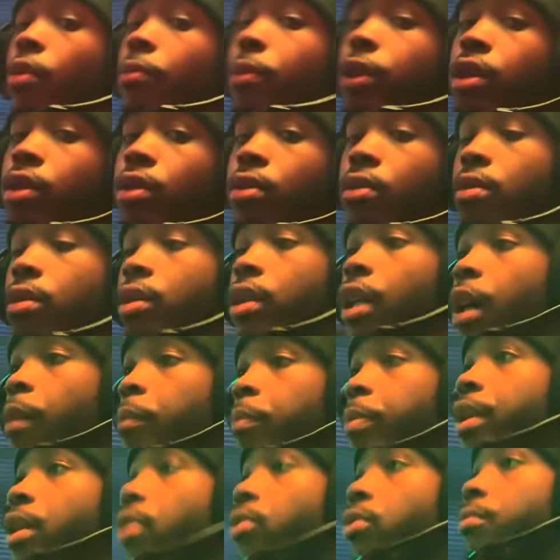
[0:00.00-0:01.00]
Make sure I go
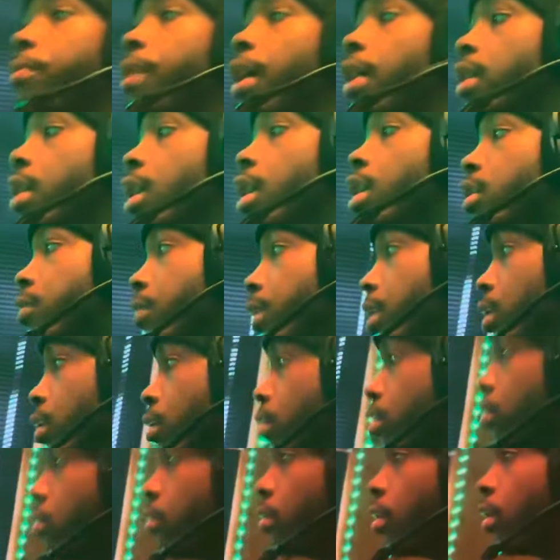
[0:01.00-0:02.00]
tap in with my last video
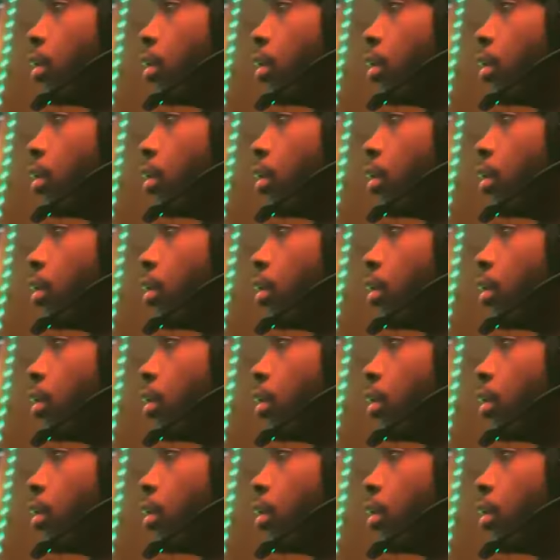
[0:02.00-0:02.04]
too. Though.